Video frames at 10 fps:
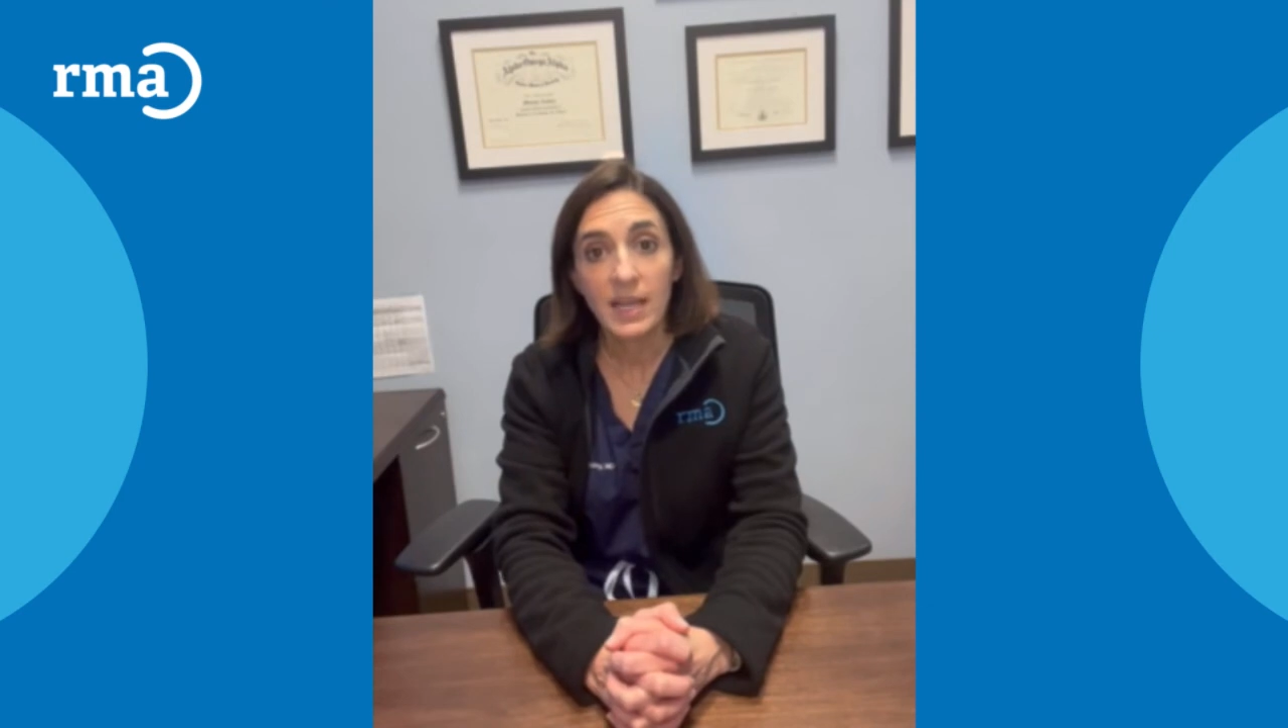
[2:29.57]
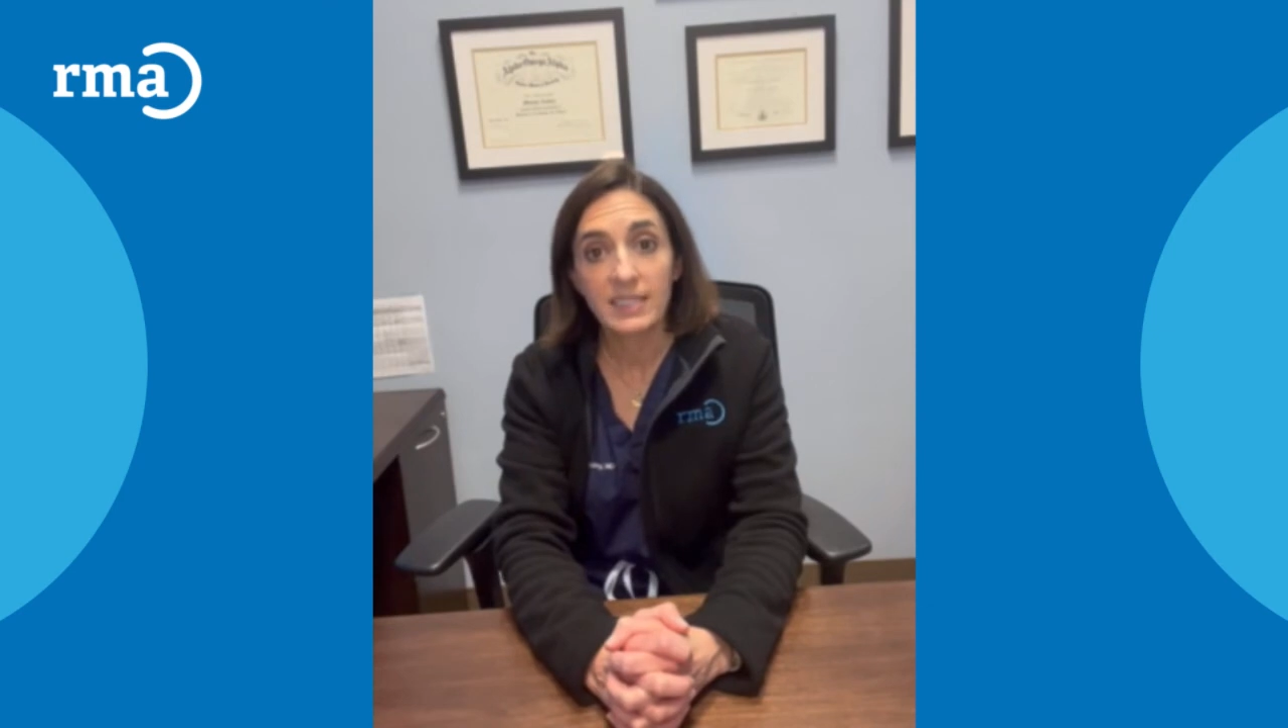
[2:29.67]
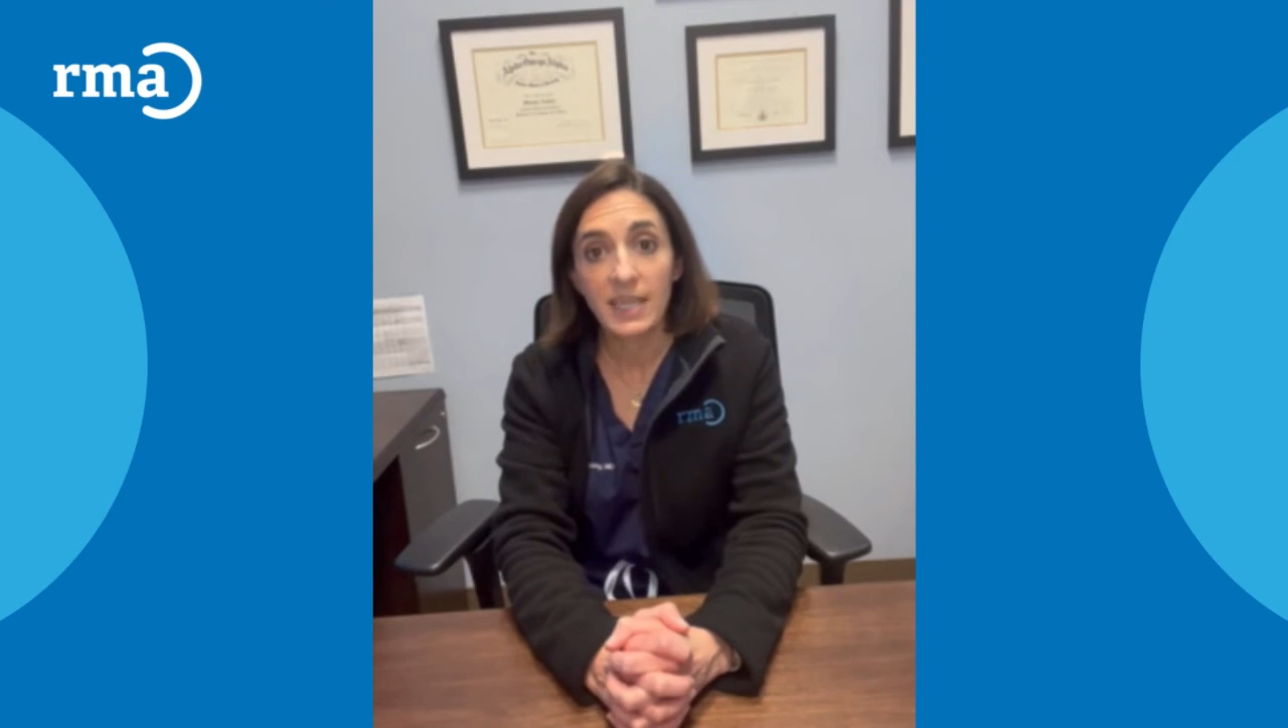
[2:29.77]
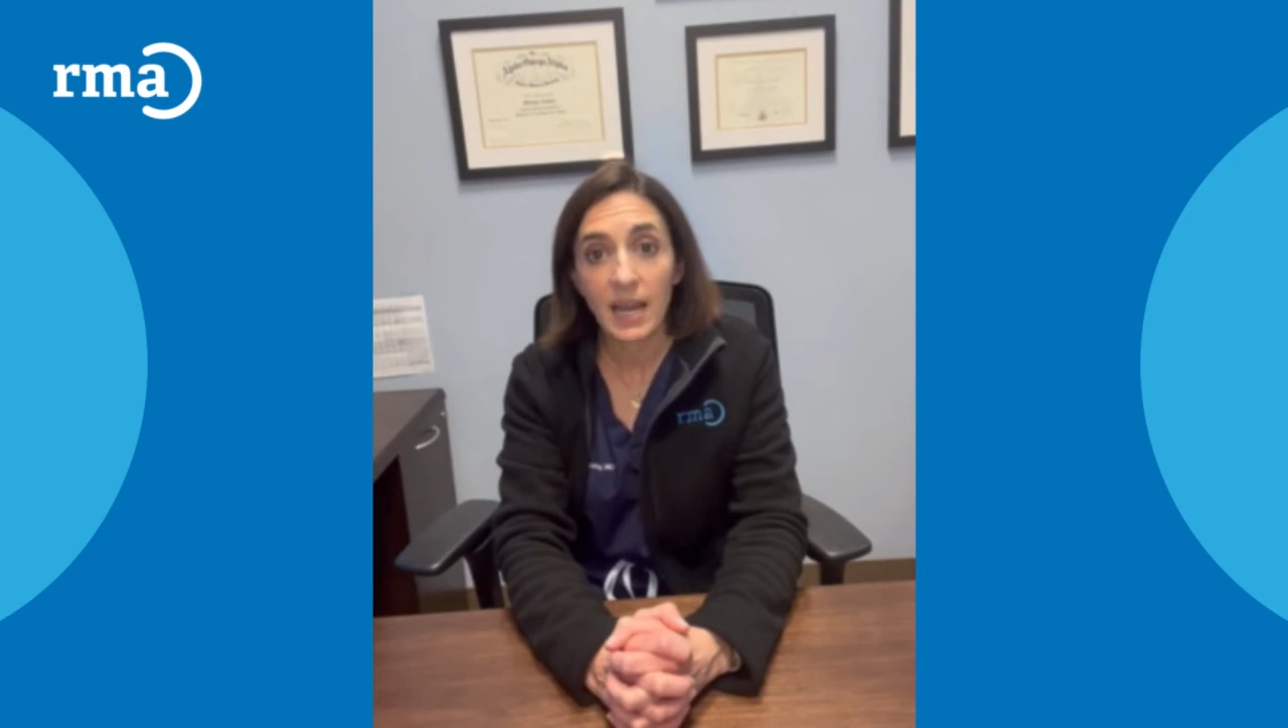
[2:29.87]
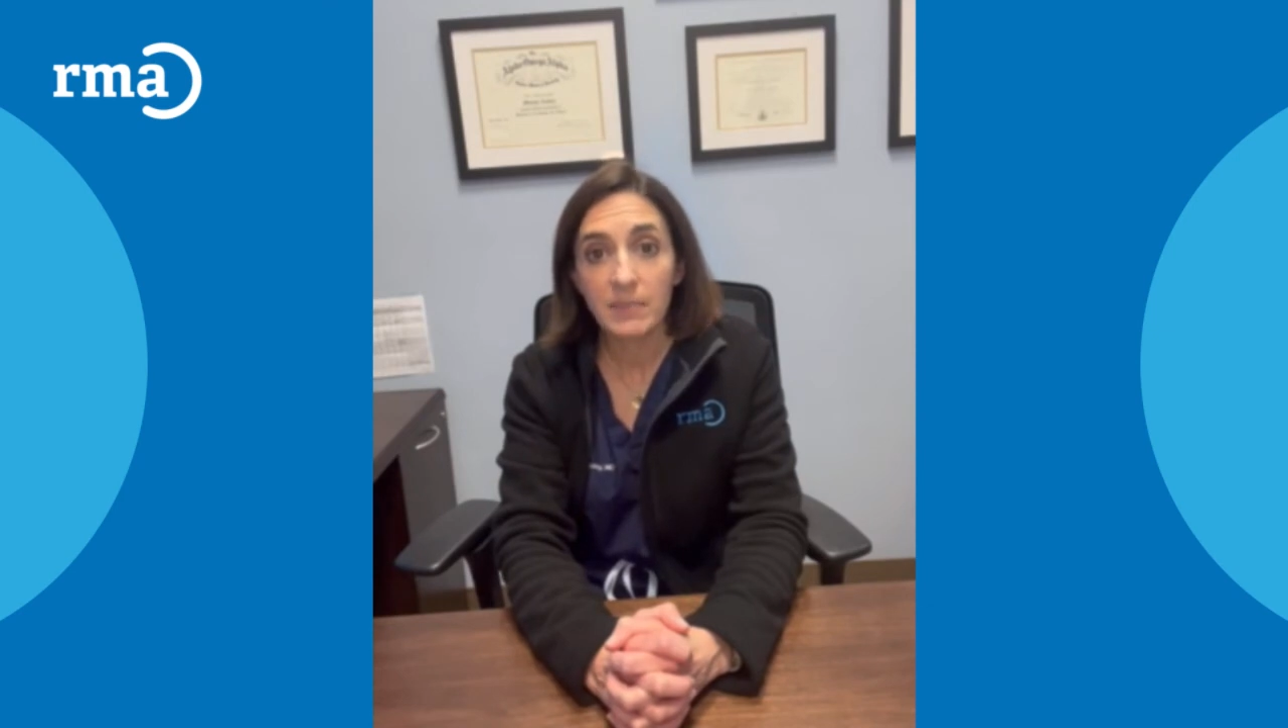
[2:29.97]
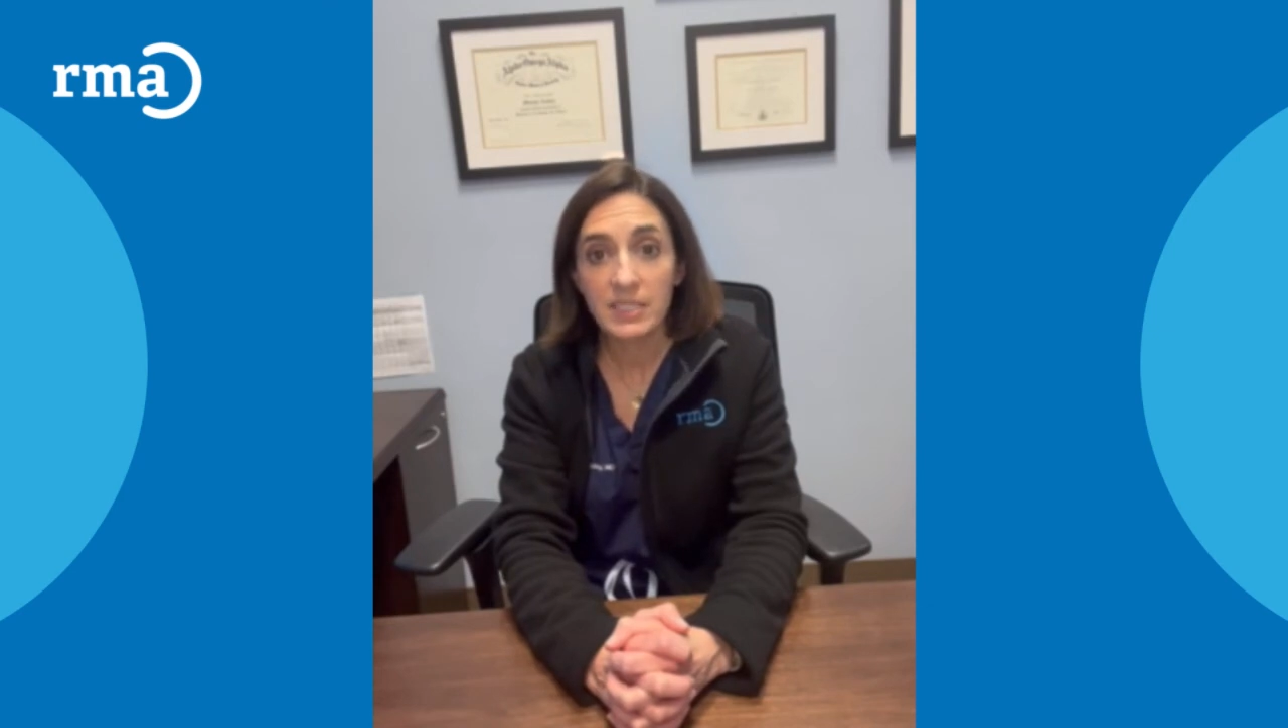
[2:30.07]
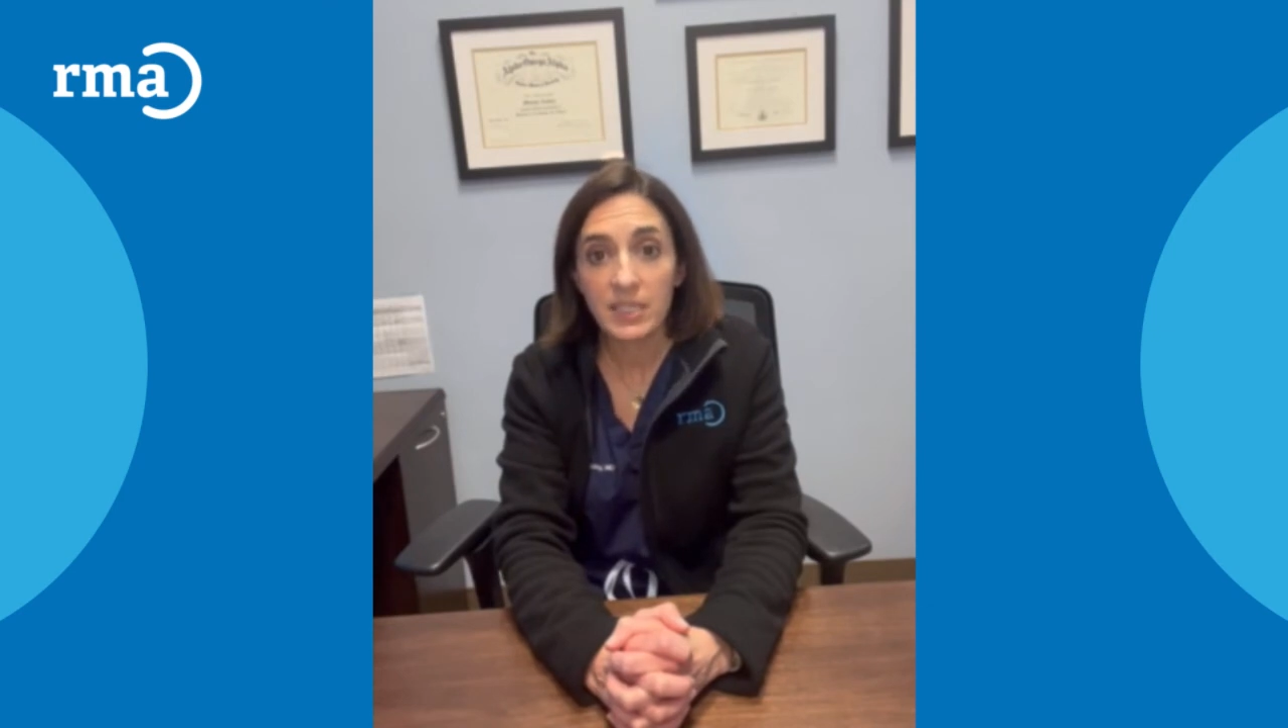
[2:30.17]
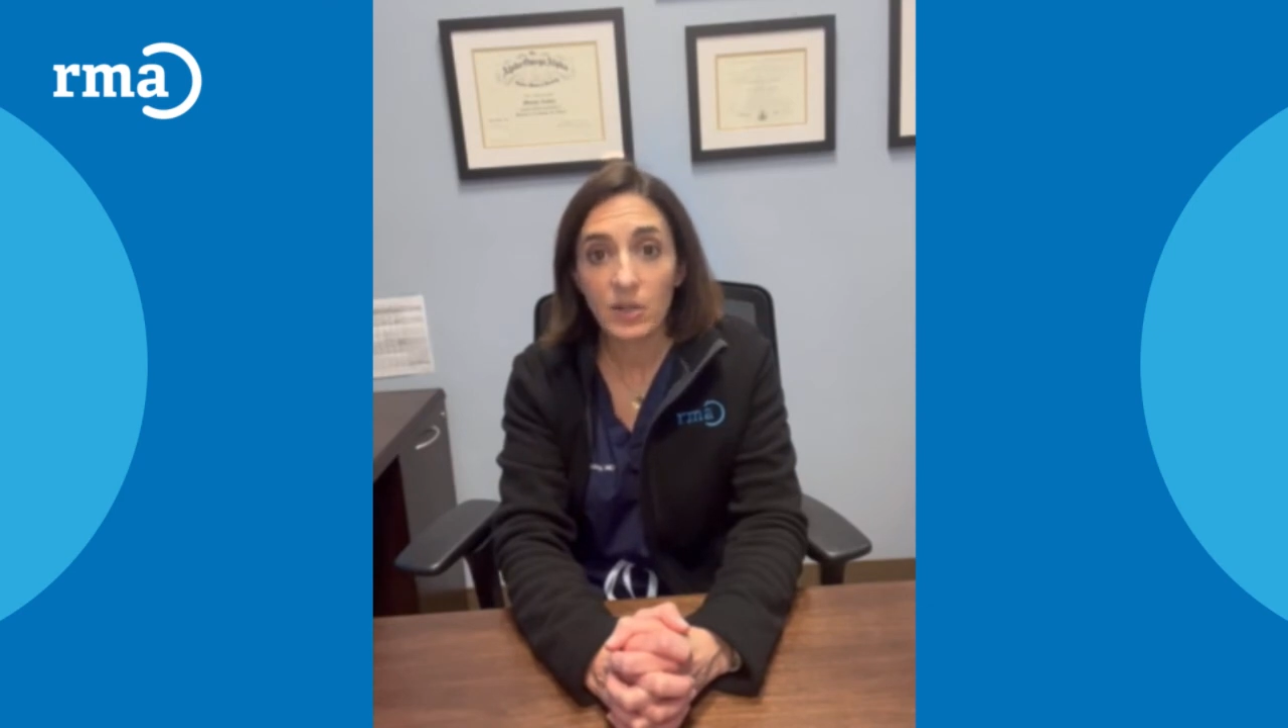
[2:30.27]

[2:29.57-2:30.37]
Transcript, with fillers: it's time to see